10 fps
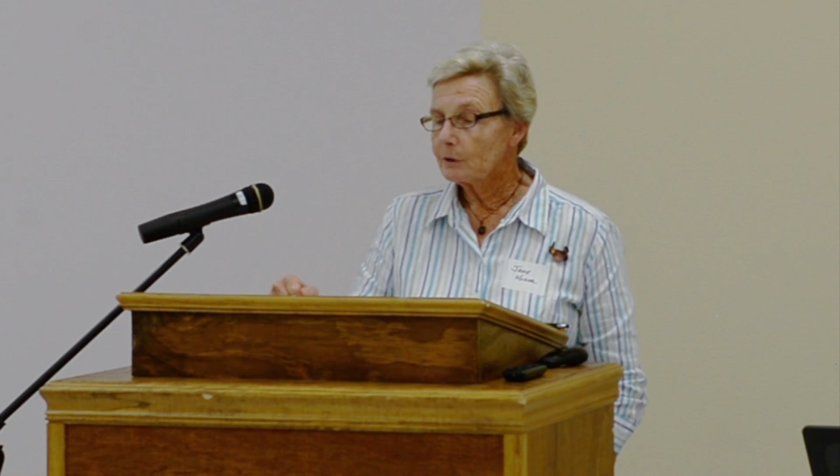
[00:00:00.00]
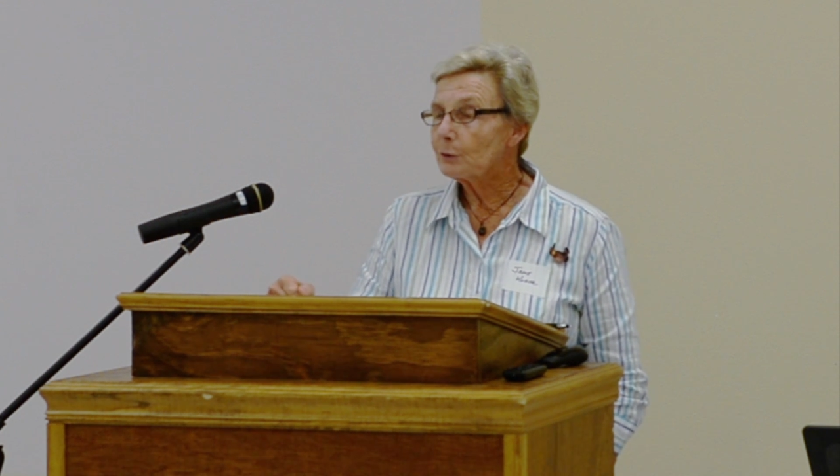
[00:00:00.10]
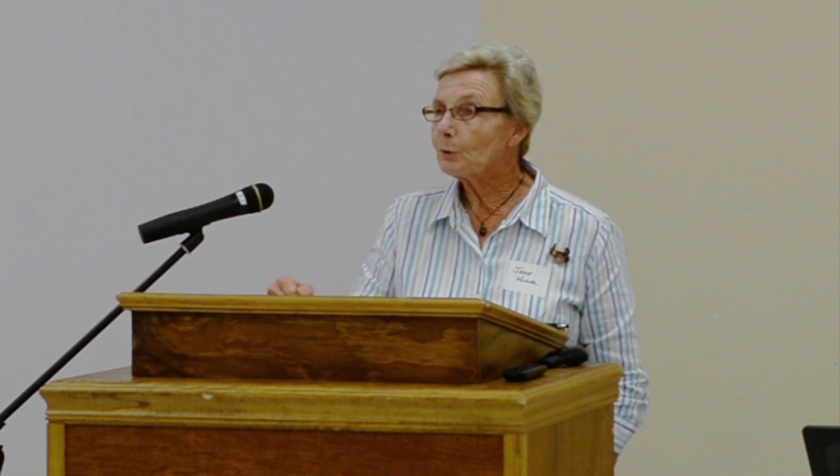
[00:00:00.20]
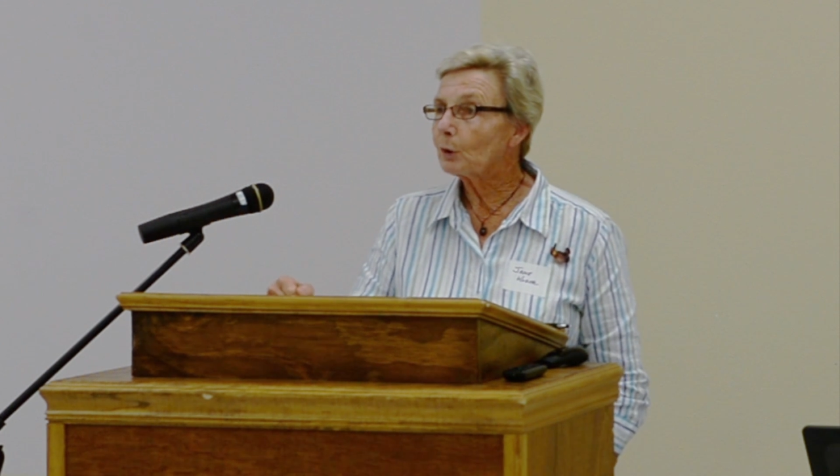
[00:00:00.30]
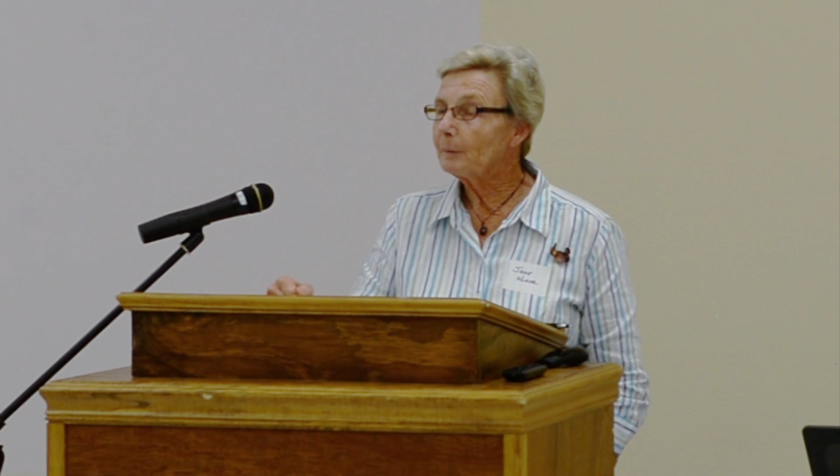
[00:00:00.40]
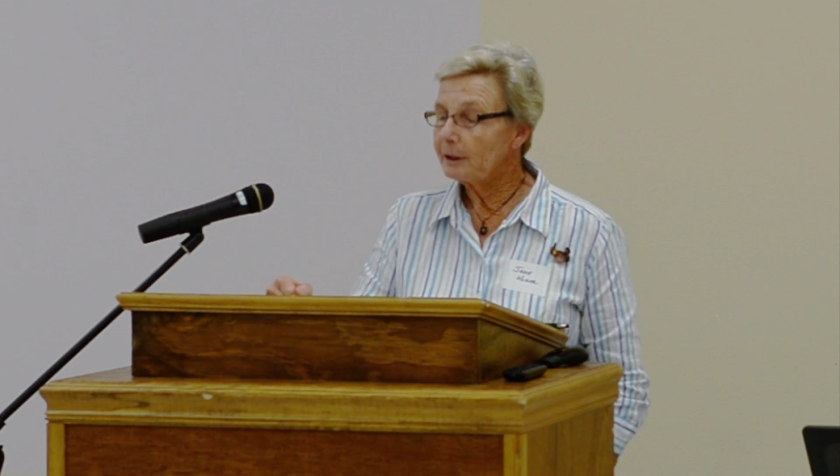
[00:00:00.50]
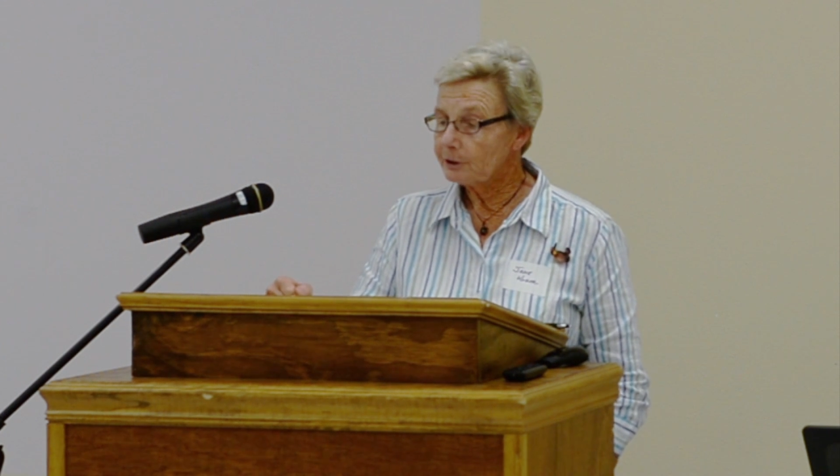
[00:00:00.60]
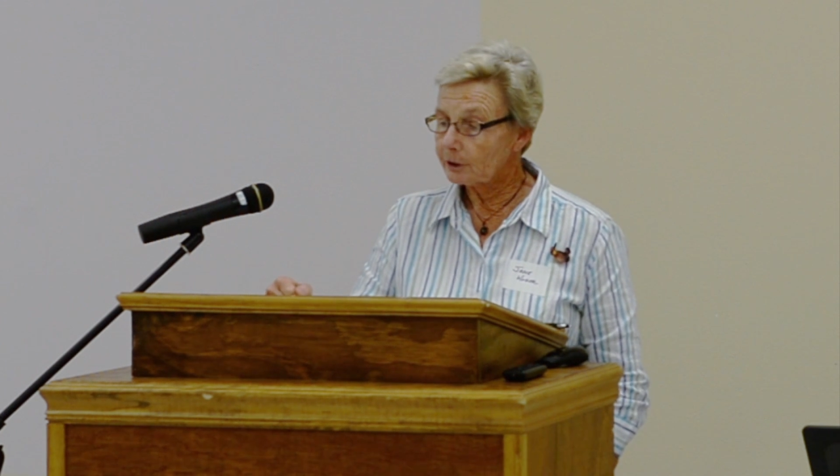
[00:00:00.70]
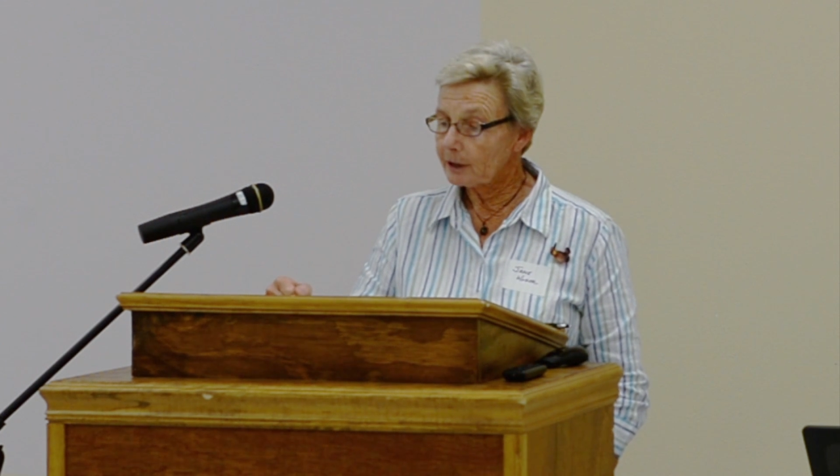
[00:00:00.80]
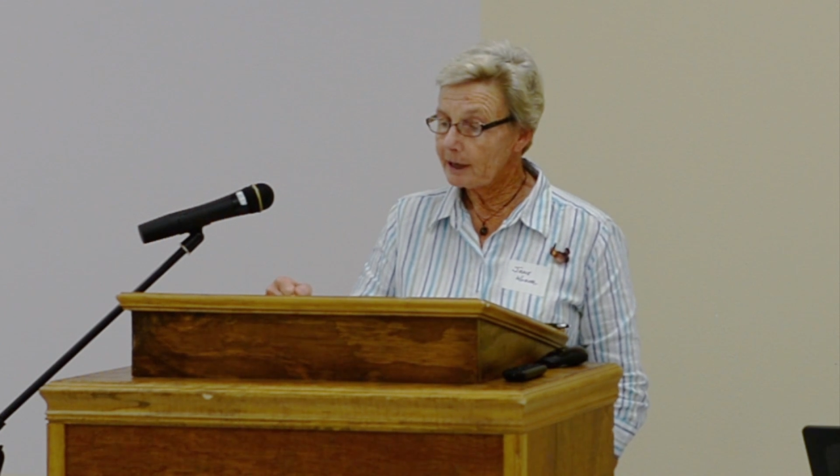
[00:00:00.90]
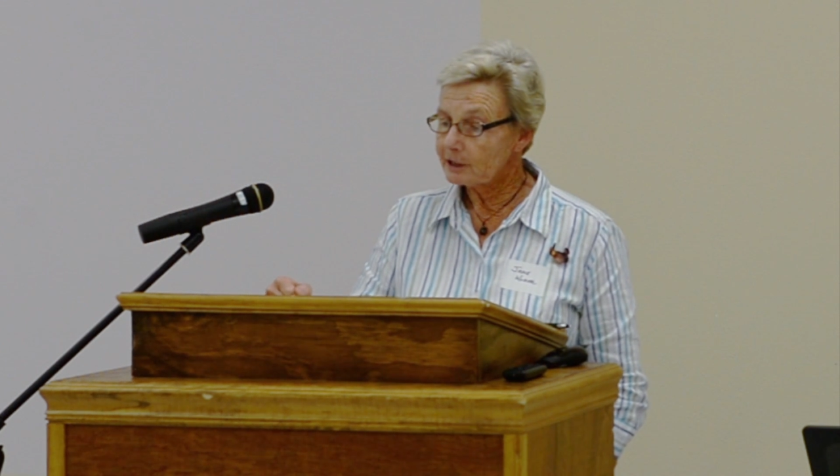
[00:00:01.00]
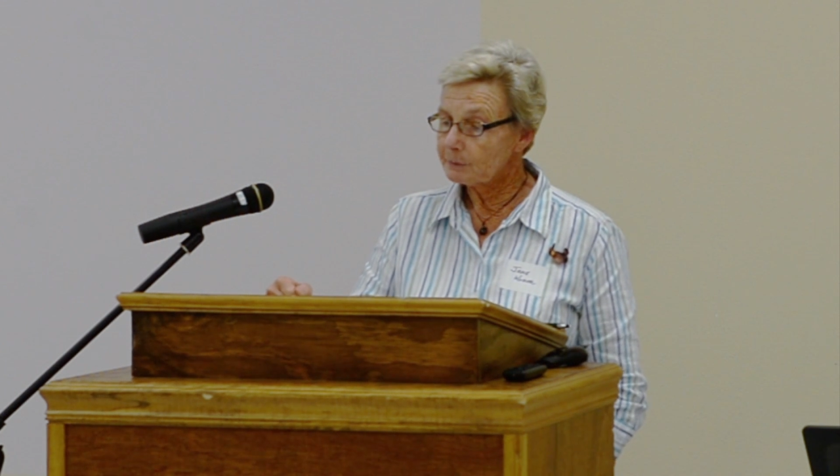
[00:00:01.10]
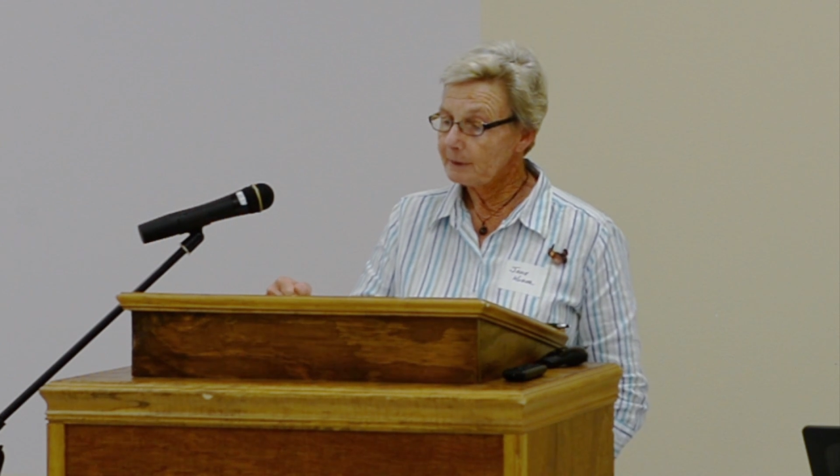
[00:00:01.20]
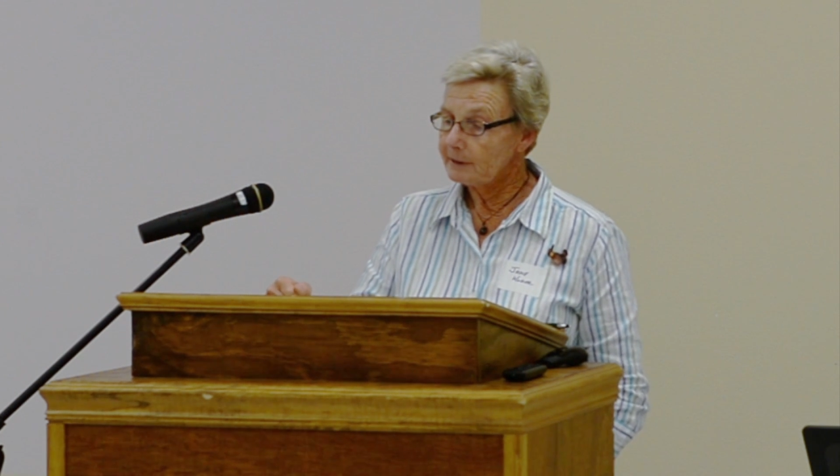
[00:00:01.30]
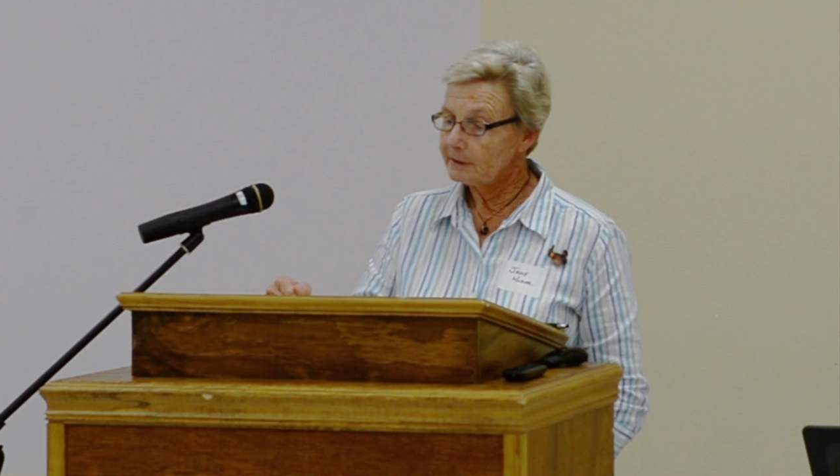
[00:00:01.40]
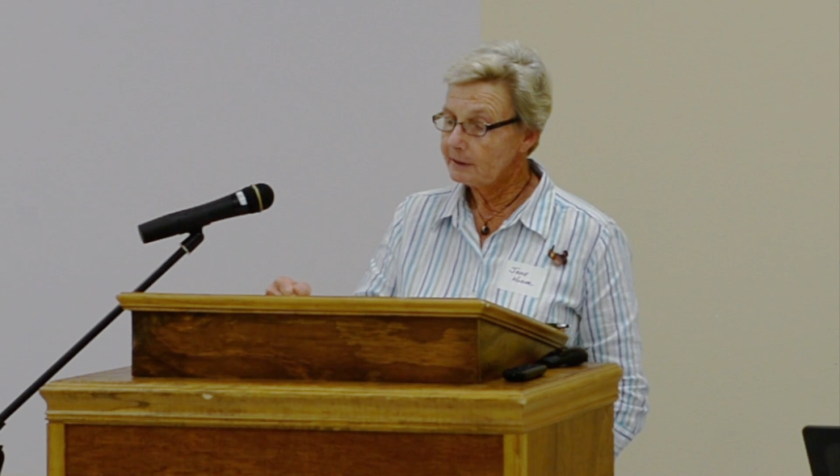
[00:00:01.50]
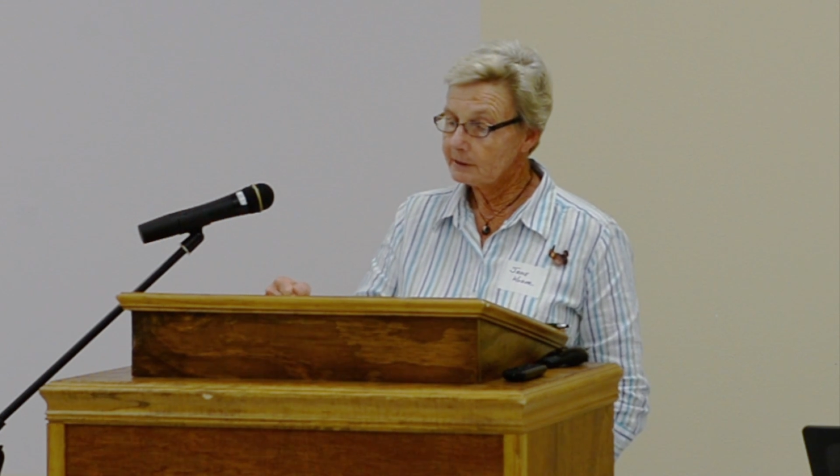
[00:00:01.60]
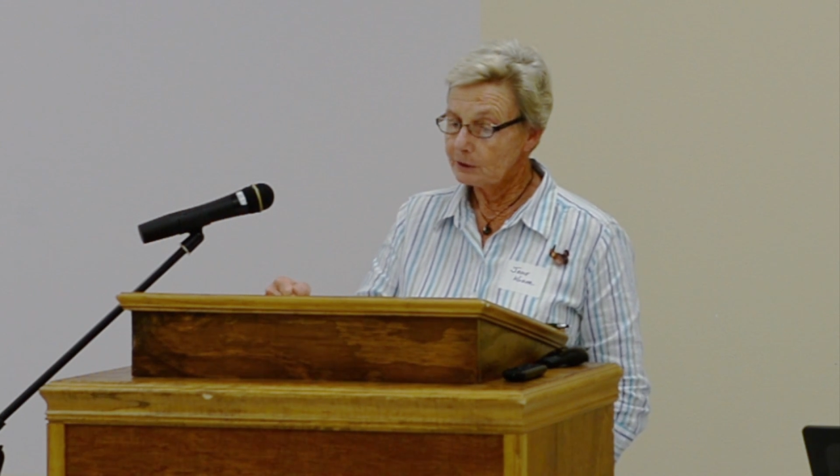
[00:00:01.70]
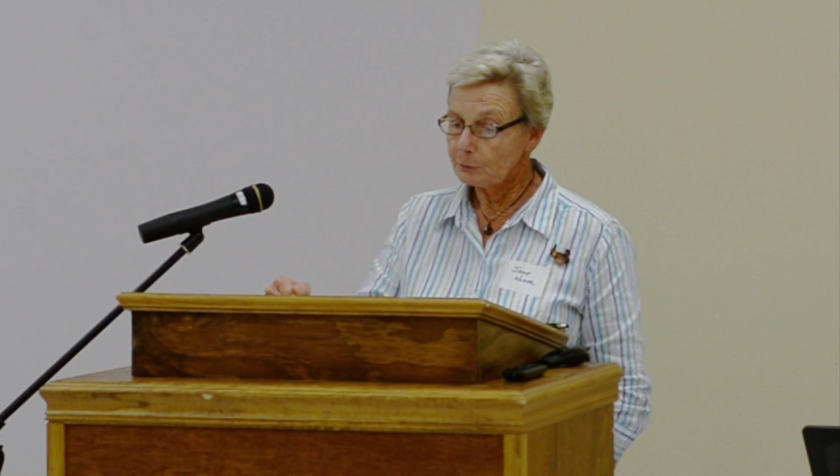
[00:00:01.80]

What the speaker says: The four major grass species in